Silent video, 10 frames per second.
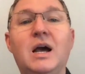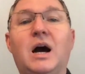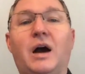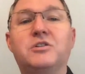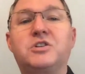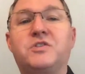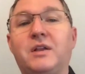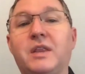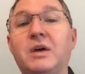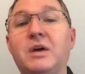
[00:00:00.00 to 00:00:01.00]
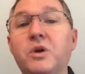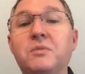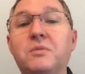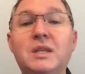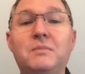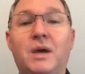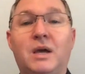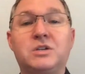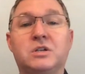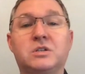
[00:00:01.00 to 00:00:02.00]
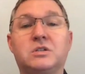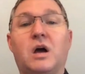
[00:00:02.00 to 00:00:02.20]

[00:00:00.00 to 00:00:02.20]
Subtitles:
Iris found that with many patients